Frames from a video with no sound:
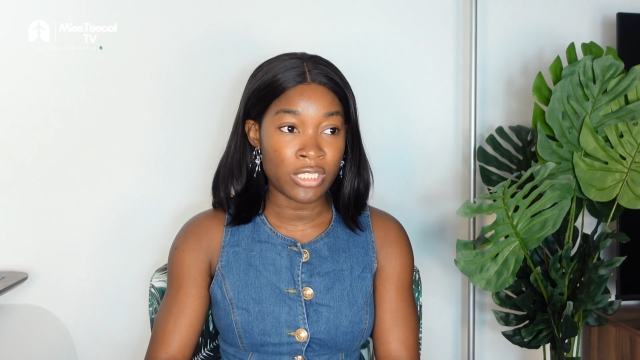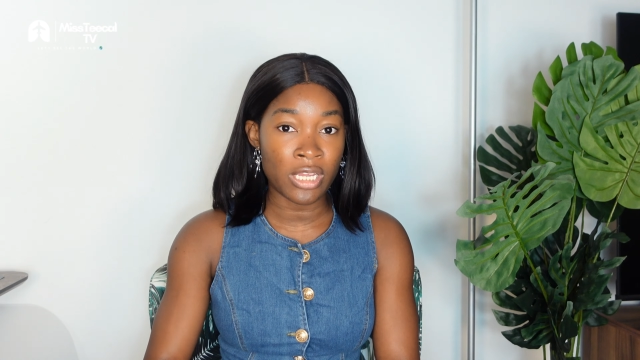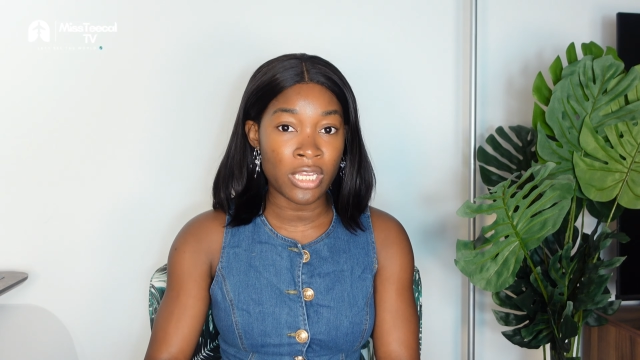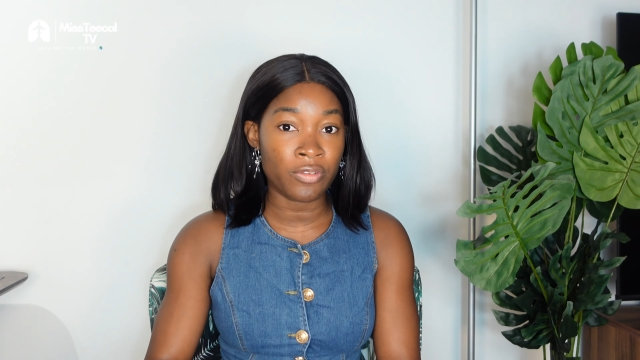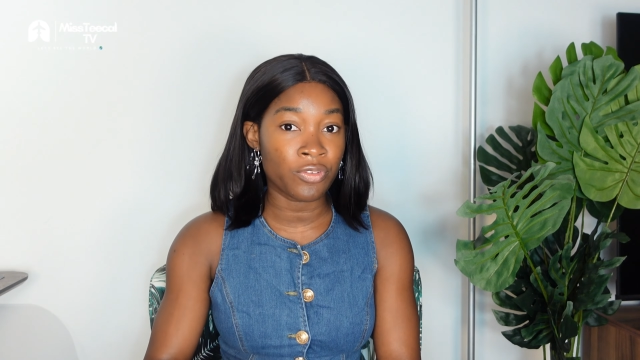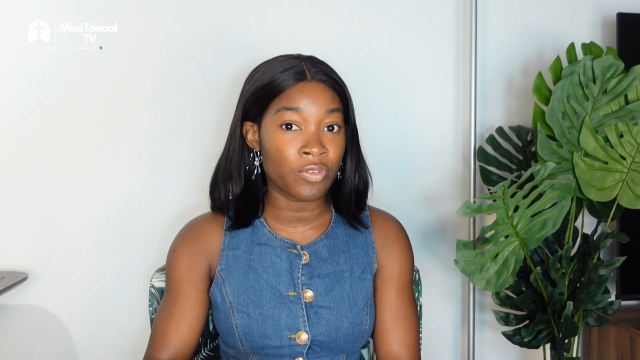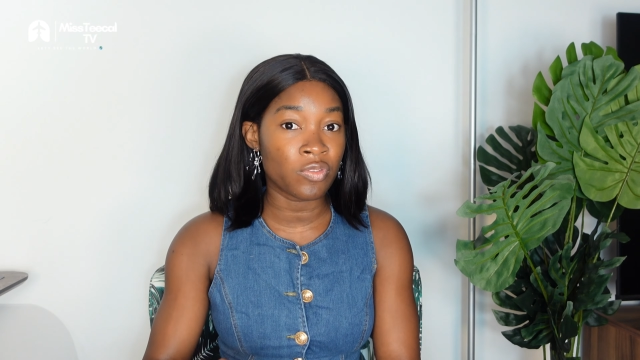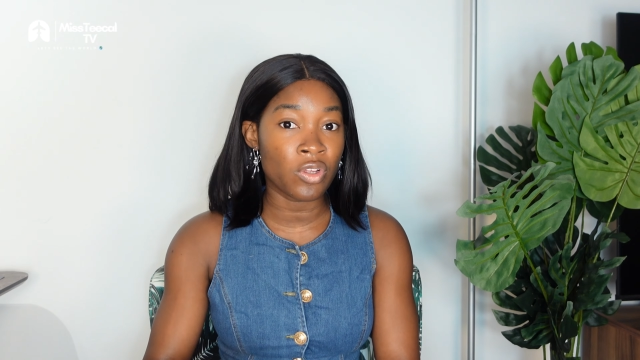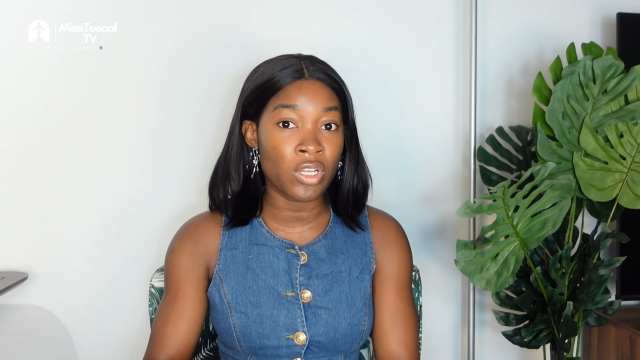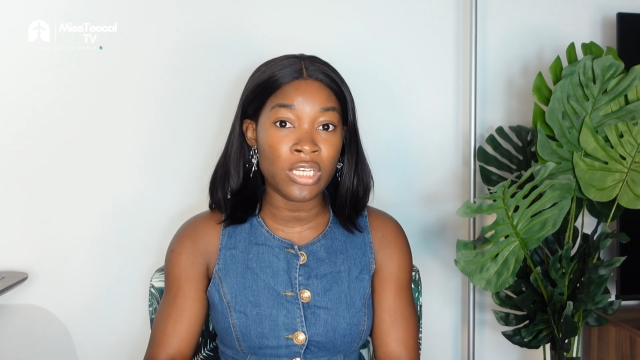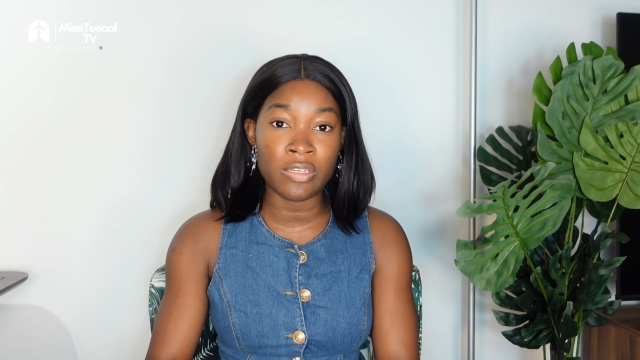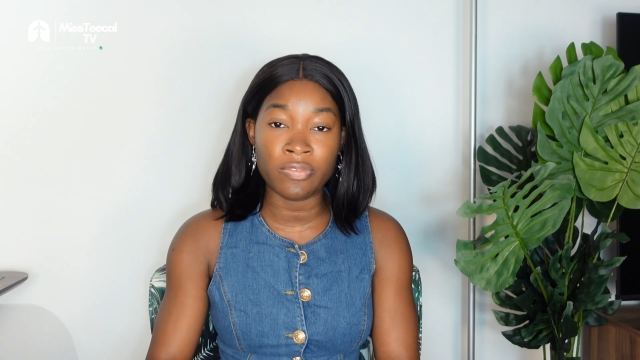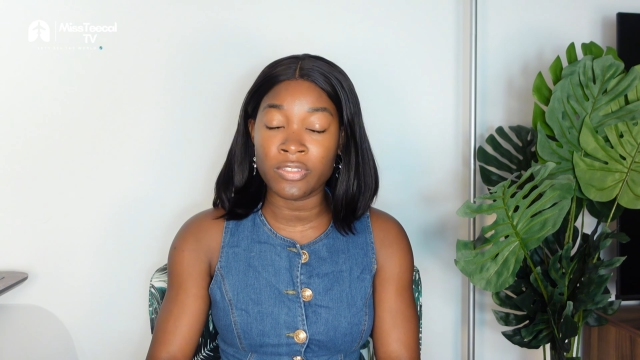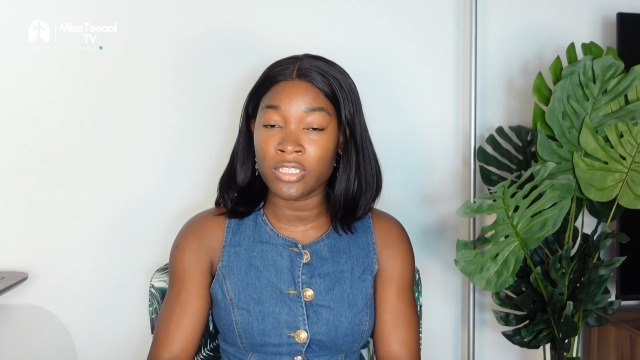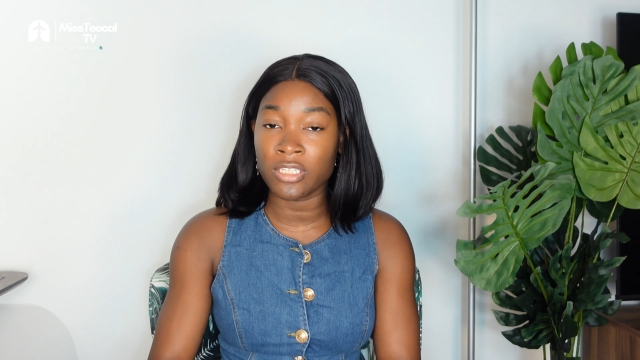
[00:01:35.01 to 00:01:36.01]
Now, if you've not
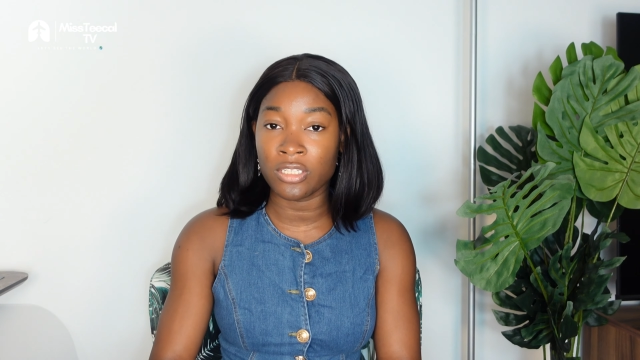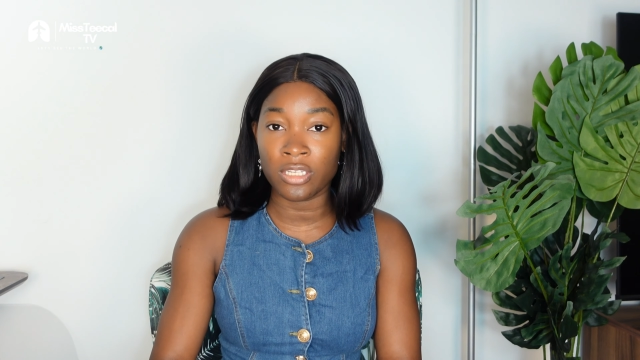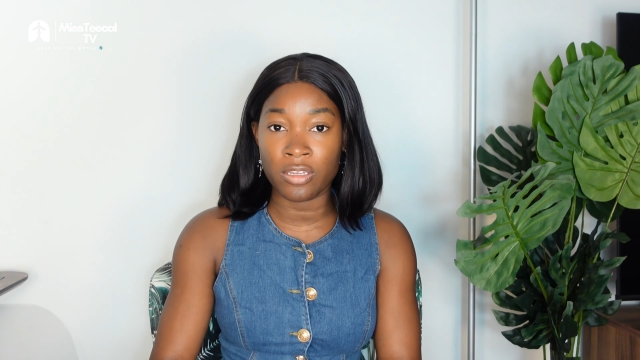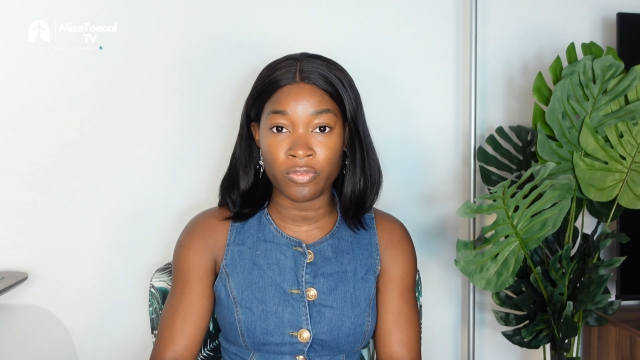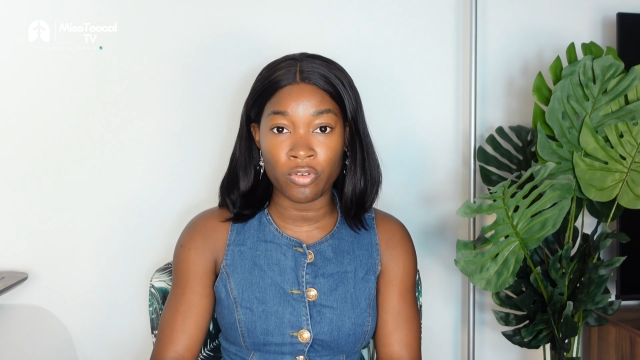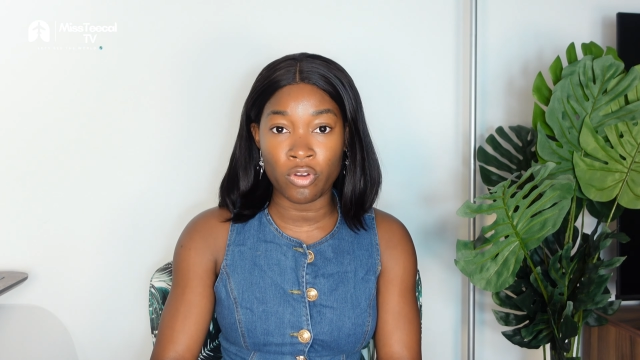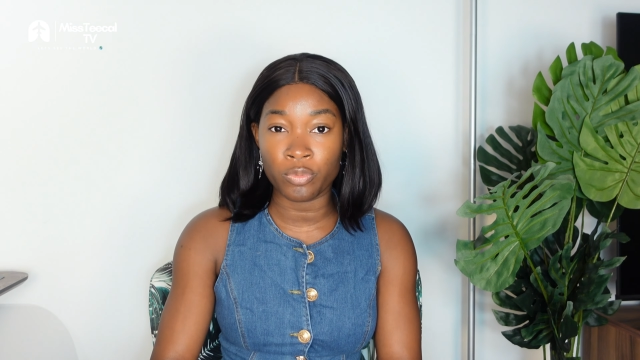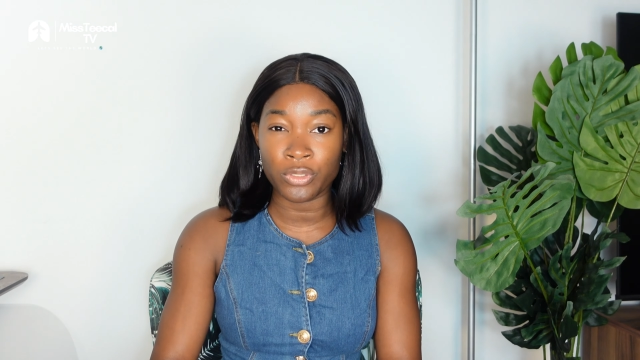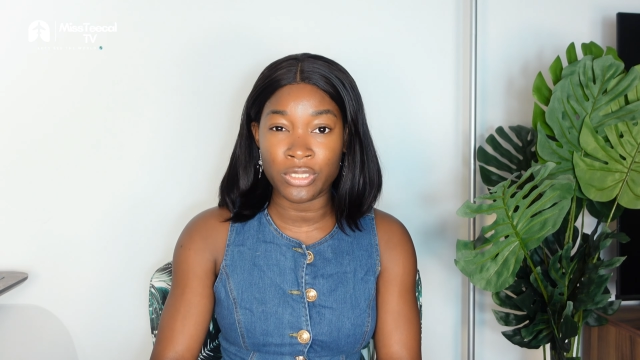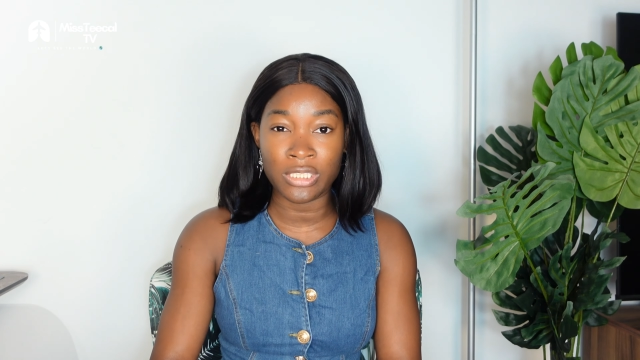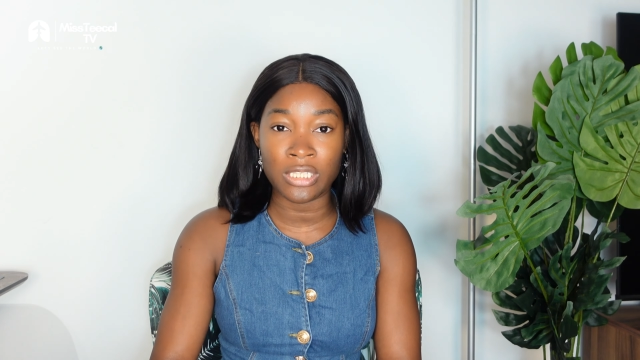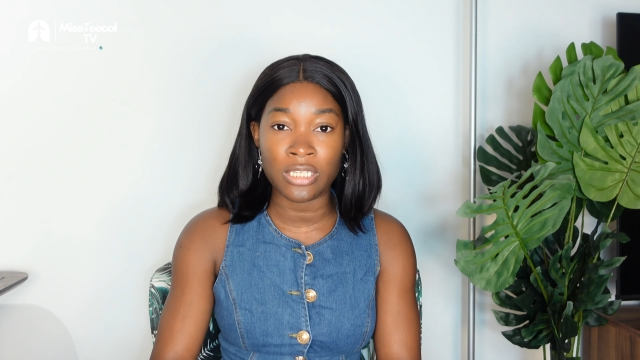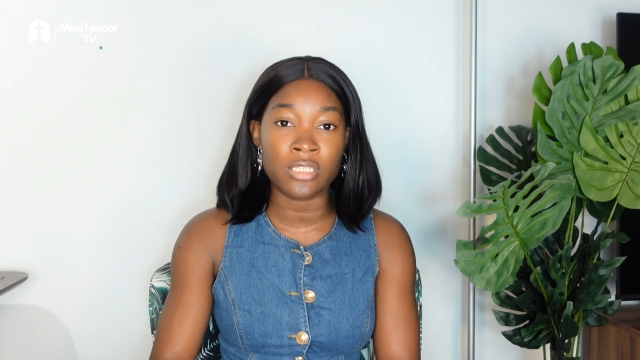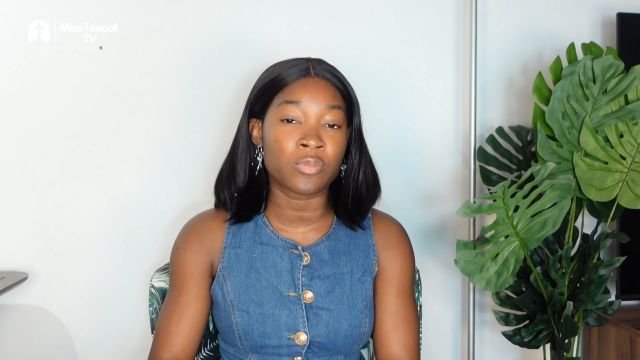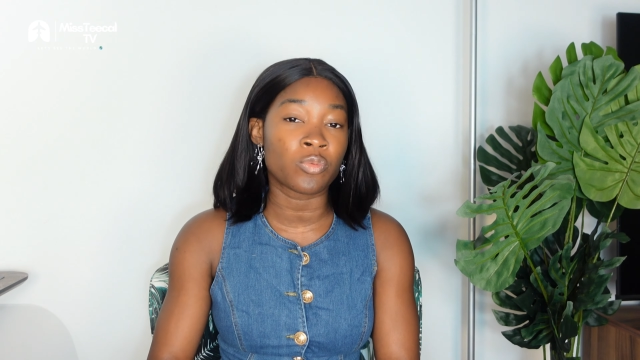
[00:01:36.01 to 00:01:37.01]
lived in the UK for up to
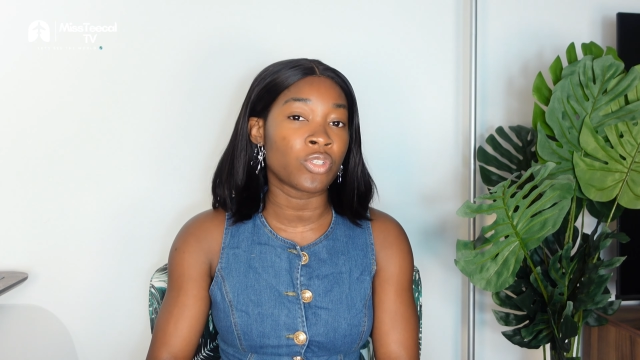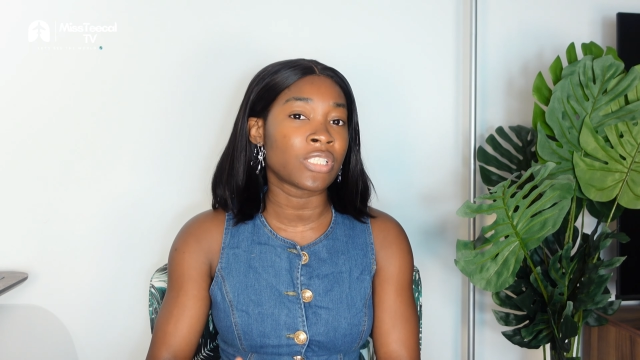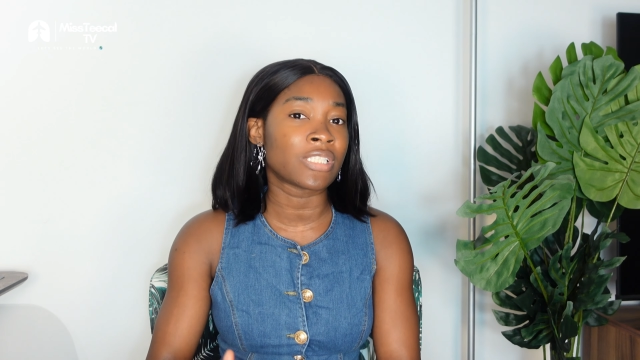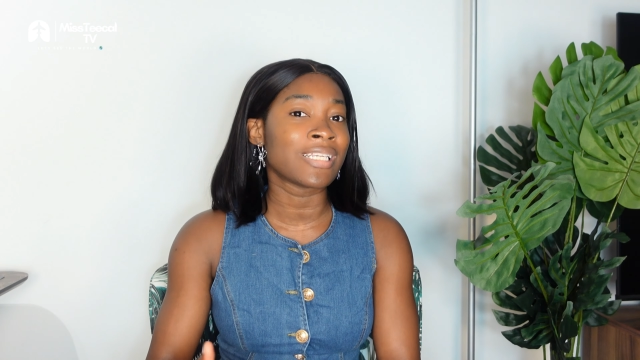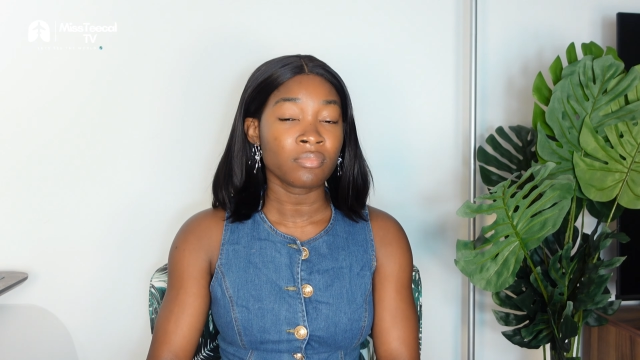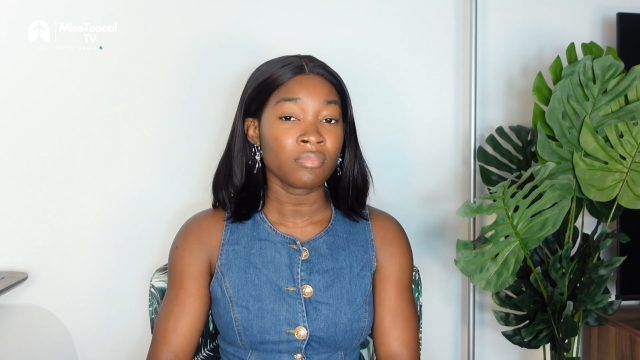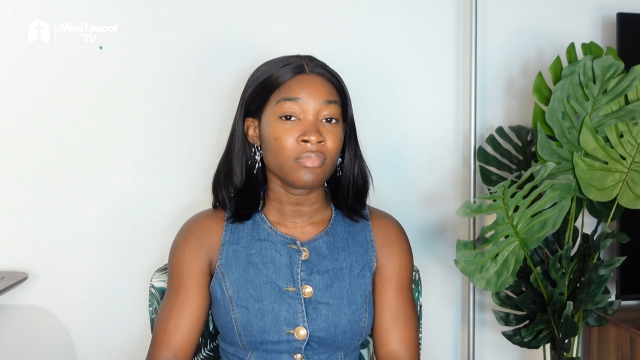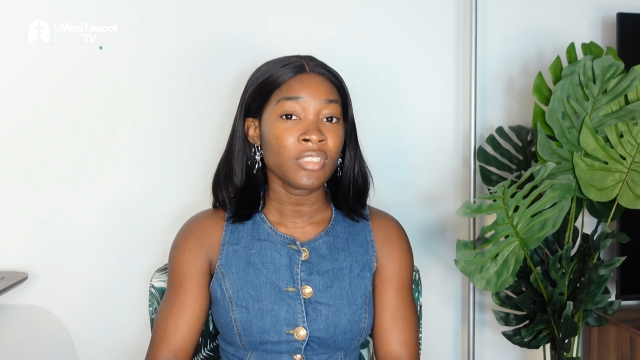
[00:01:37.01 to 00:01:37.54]
6 months,